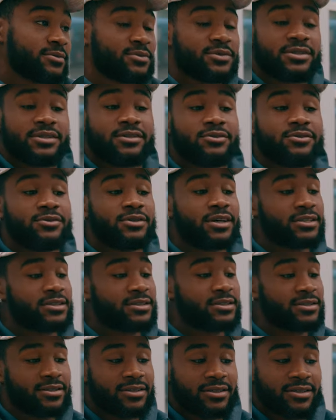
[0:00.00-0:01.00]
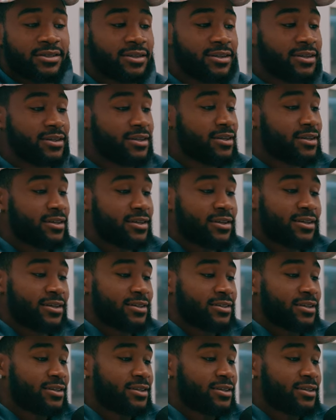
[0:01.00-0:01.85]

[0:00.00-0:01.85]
I'm telling you, that's yeah.